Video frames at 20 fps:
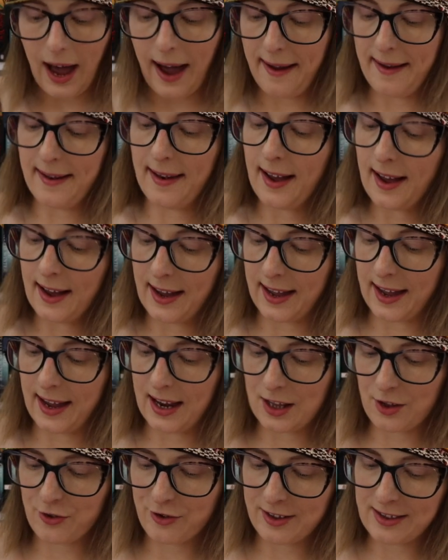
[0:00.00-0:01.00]
I lie,
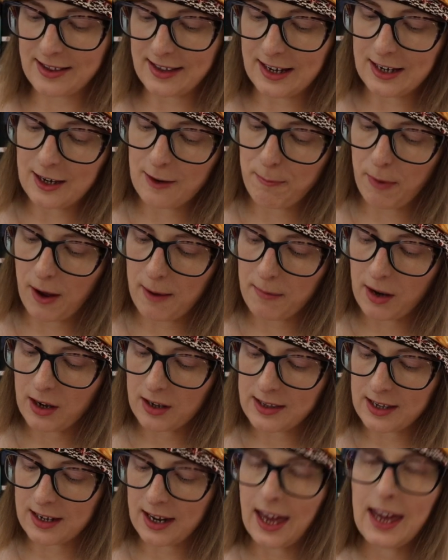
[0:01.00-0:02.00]
it is translated by
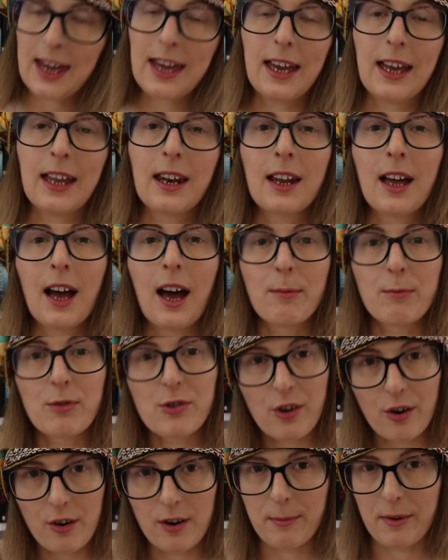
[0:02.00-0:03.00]
Martin Aitken. I'm
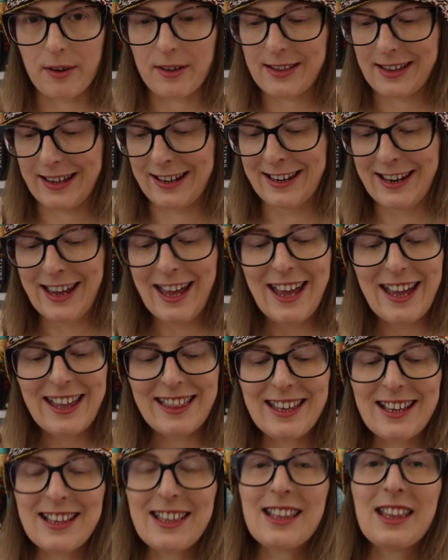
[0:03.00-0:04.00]
sorry, Martin.
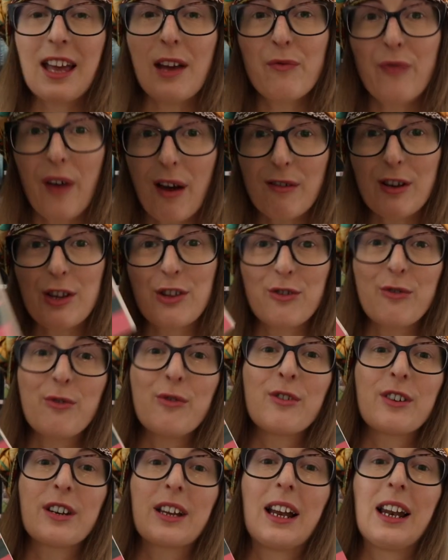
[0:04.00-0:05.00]
This is a very
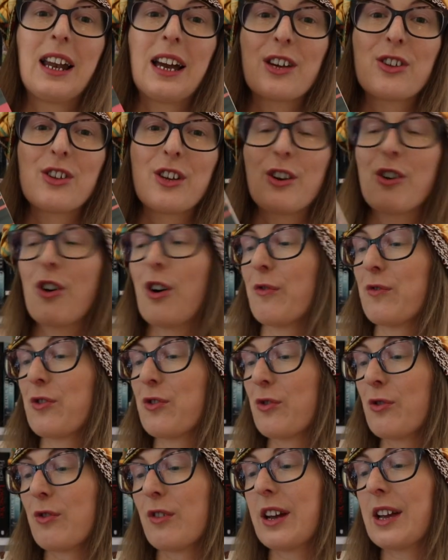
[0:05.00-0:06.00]
short collection of
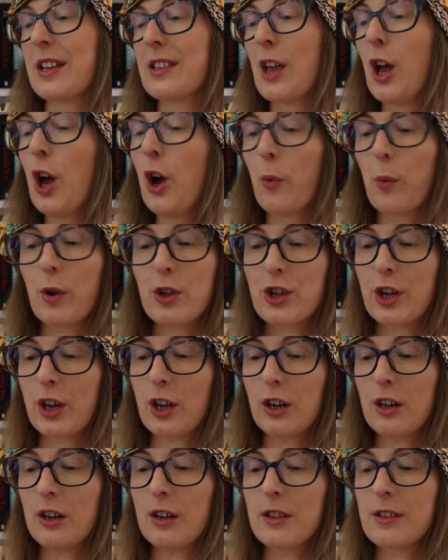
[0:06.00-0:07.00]
stories, which
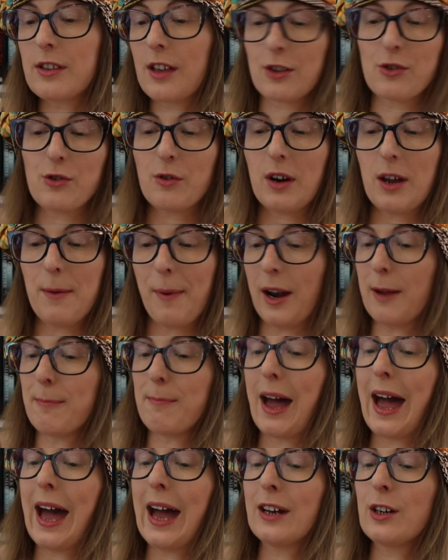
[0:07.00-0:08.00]
includes a story about a
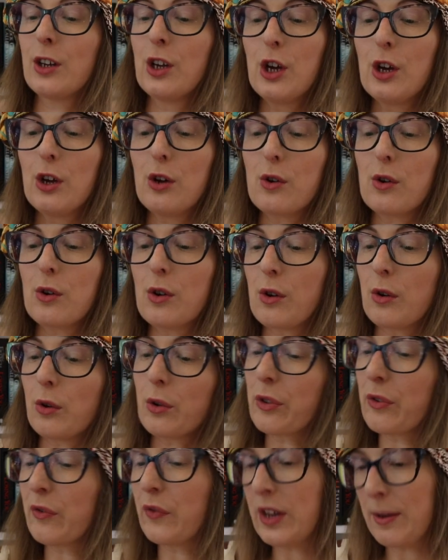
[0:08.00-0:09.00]
man who
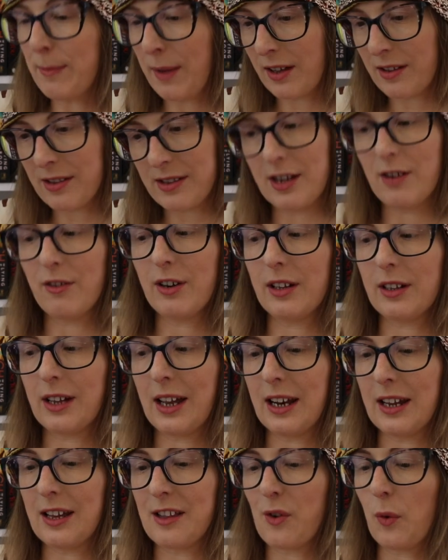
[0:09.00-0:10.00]
Googles female serial
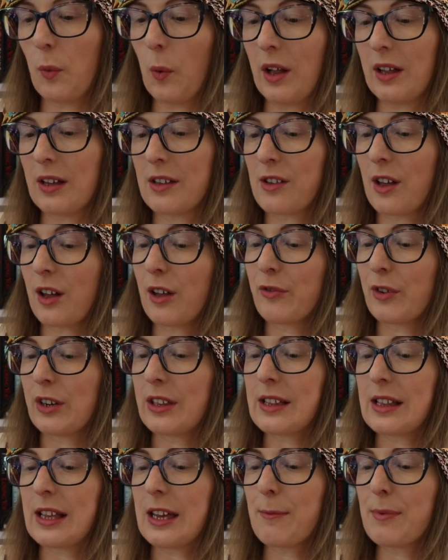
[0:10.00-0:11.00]
killers while his
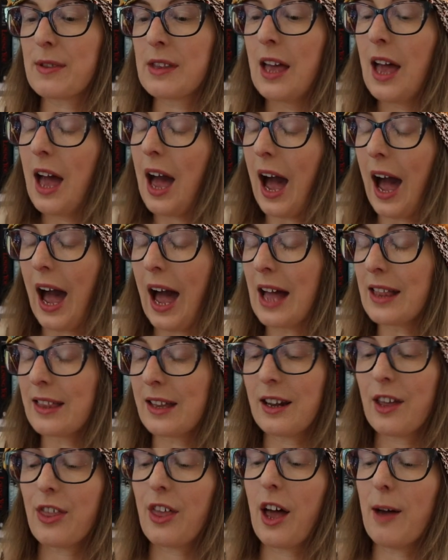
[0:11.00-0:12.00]
girlfriend sleeps, and
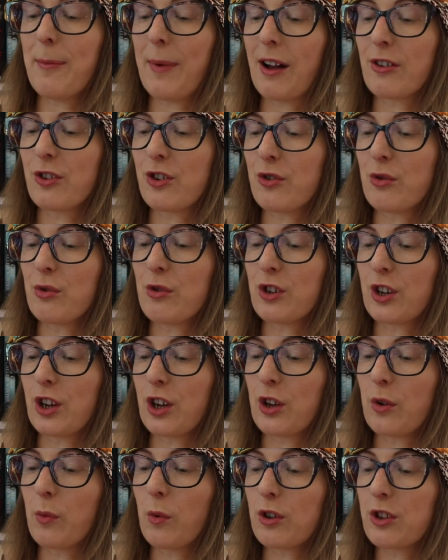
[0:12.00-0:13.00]
another about a daughter
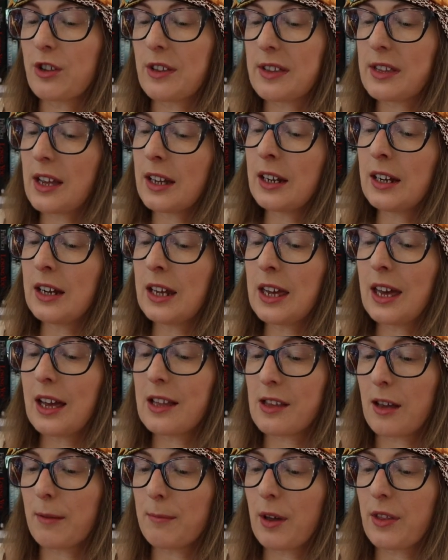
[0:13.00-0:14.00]
who watches silently
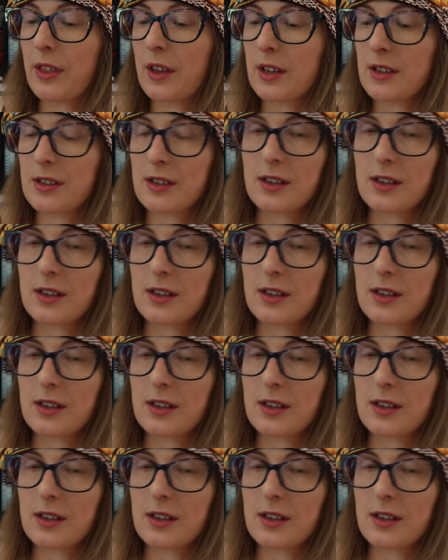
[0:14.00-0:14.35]
as her mother